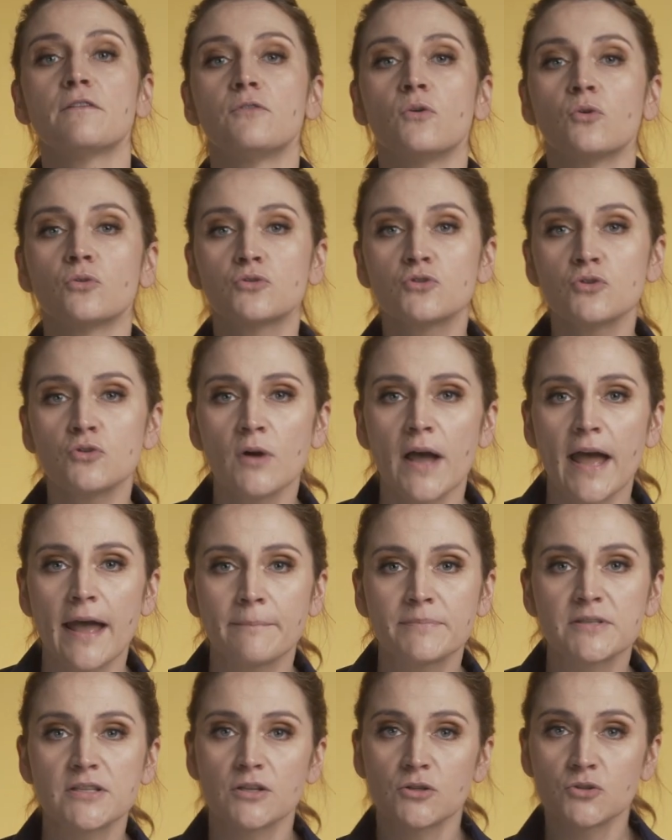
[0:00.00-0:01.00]
For 2
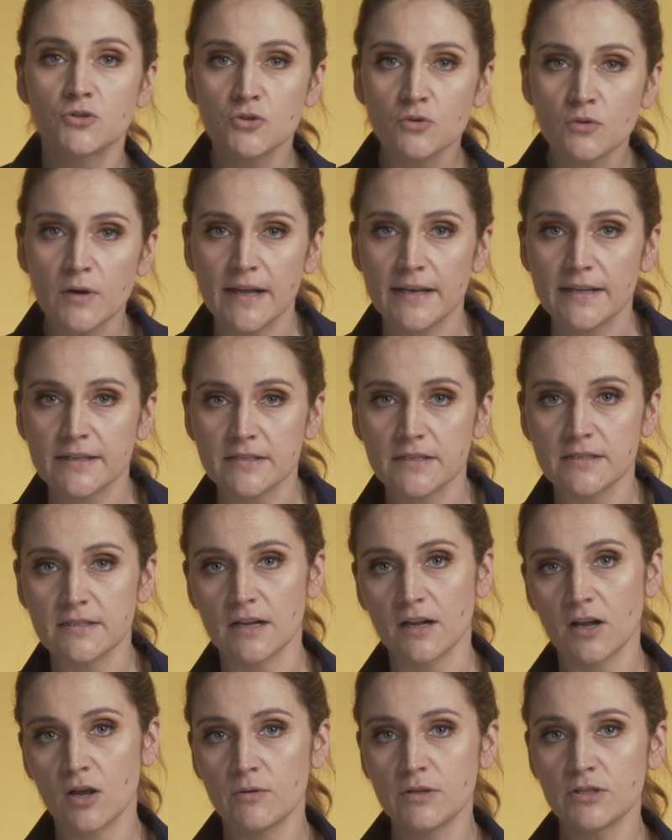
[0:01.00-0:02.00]
amps, 2
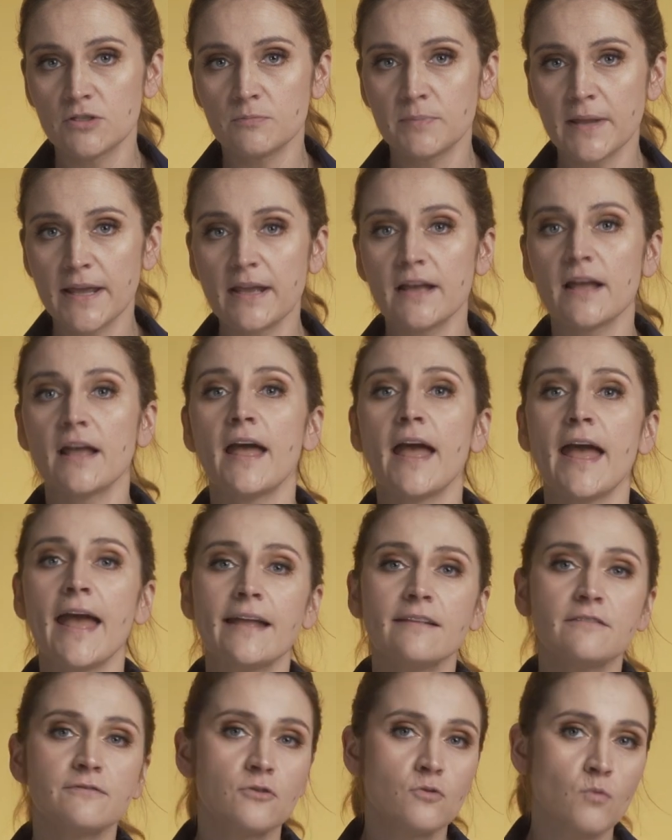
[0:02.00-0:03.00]
LEDs are going to blink
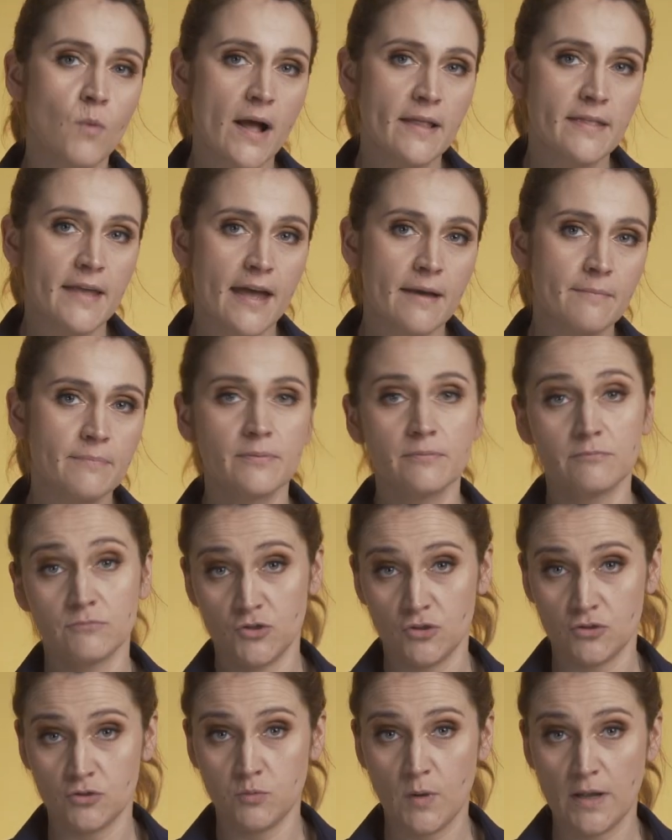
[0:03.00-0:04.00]
and for 1 amp,
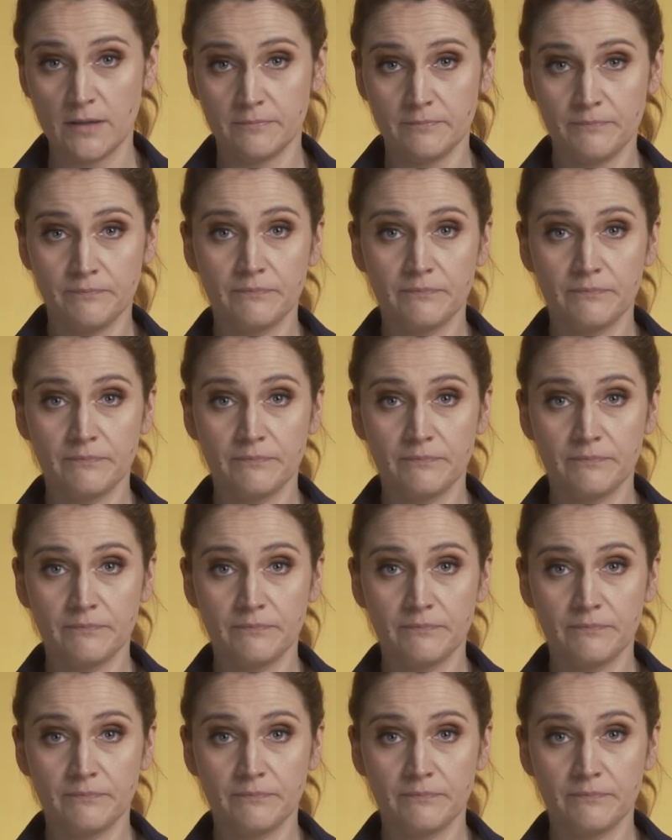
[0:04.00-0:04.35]
just one.